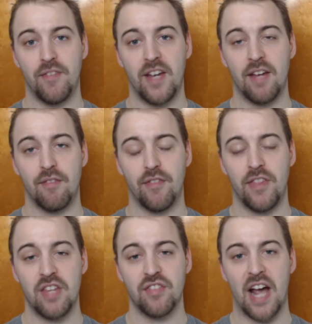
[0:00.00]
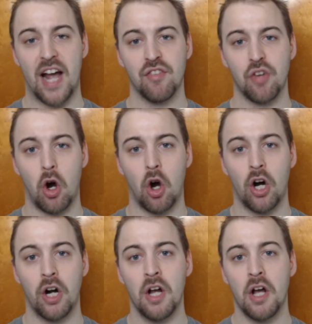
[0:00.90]
If these guys
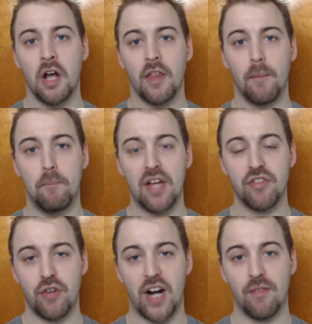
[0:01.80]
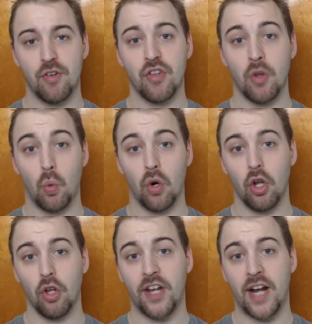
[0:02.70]
are the best drivers in the
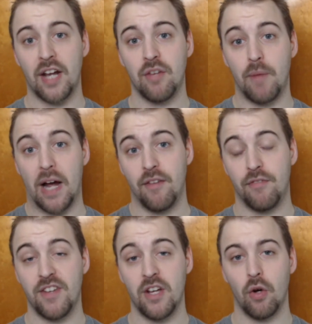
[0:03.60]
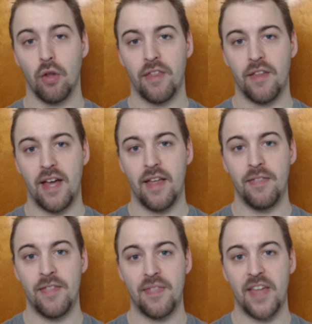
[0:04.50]
world, and I feel
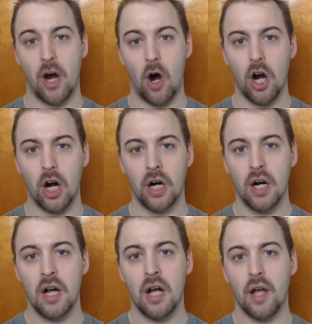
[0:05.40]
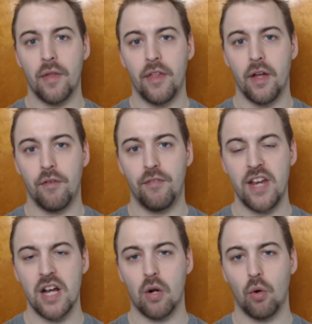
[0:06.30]
that they are, the
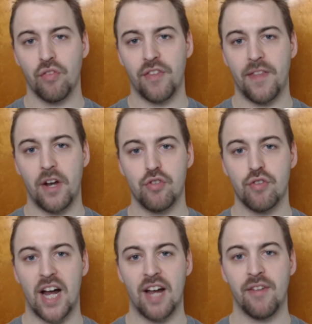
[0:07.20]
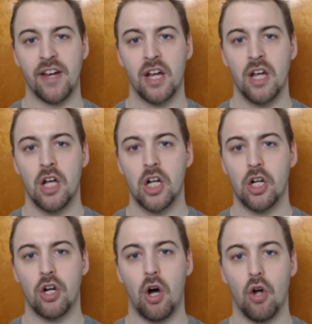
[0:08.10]
vehicles that they're driving
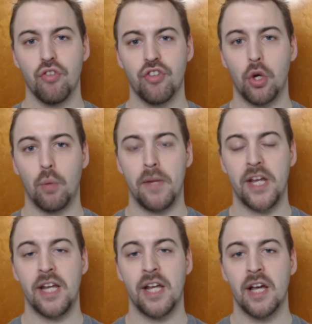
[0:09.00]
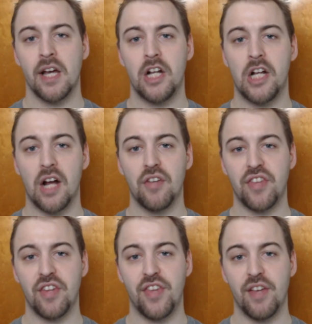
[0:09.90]
should also be just
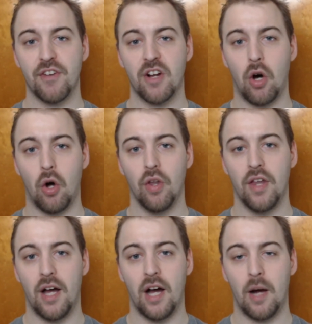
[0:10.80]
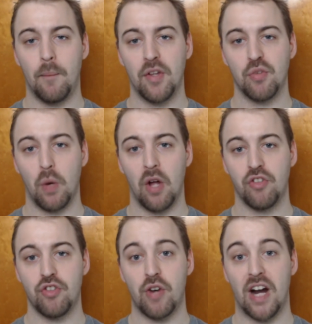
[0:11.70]
as difficult as well to
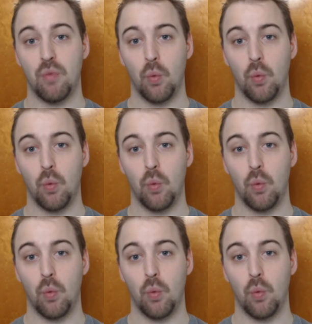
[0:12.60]
drive.